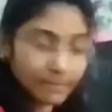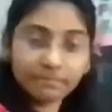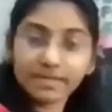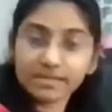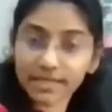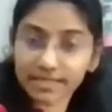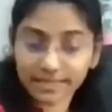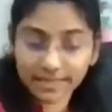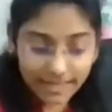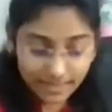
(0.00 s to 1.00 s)
numbers are
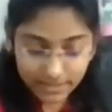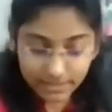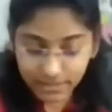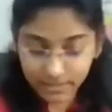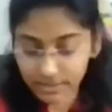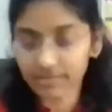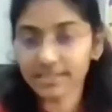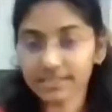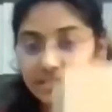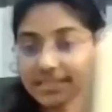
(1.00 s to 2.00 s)
there.
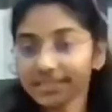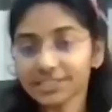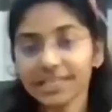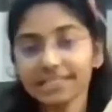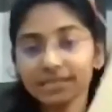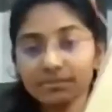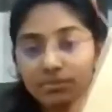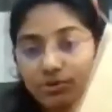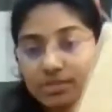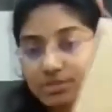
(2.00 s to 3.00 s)
These are the tracing
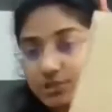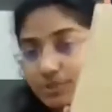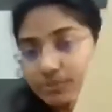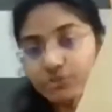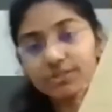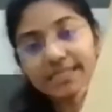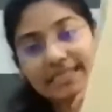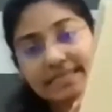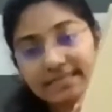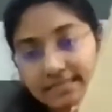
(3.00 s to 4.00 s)
boards to improve the
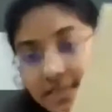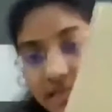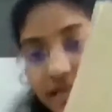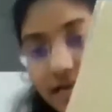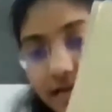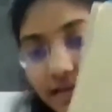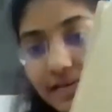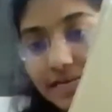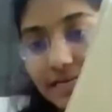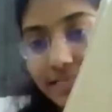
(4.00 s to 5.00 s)
kids'
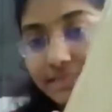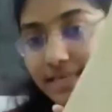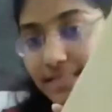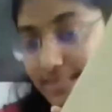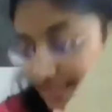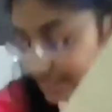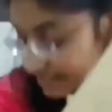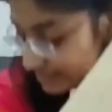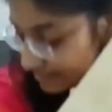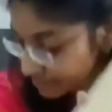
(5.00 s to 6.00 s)
learning skills.
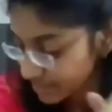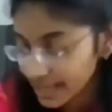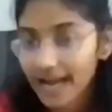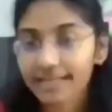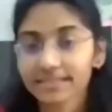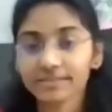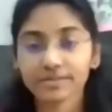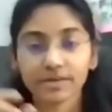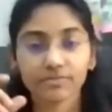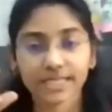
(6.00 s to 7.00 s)

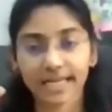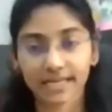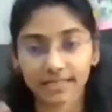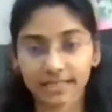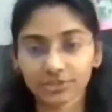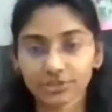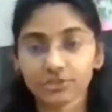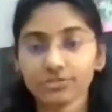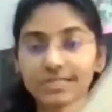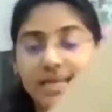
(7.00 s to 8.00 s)
And we can
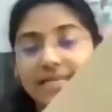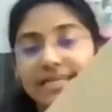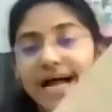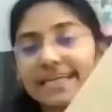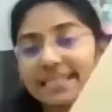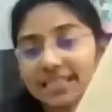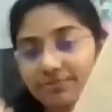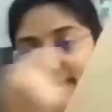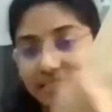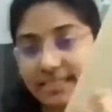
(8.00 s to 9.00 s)
introduce like
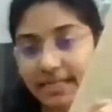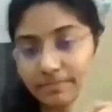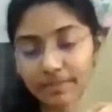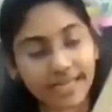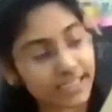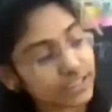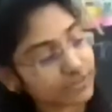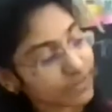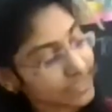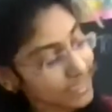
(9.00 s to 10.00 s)
identify
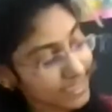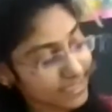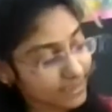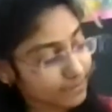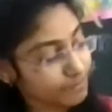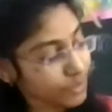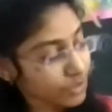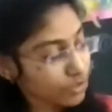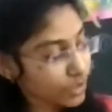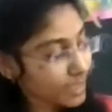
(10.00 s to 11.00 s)
the letter.
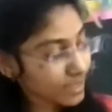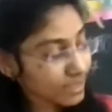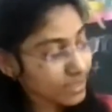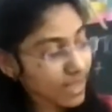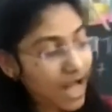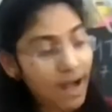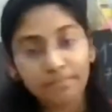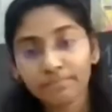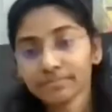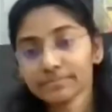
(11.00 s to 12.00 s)
Okay,
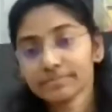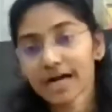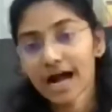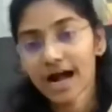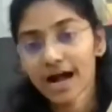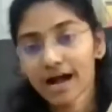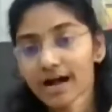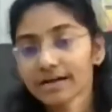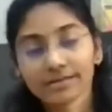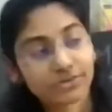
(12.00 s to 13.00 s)

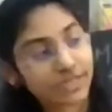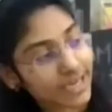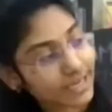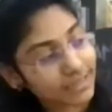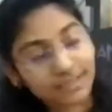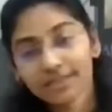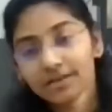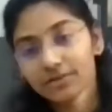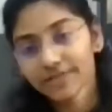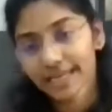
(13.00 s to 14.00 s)
aha. Okay,
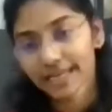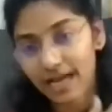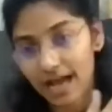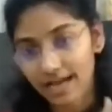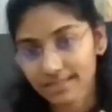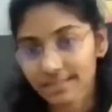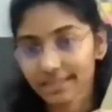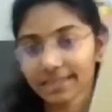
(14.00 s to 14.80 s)
we can ask the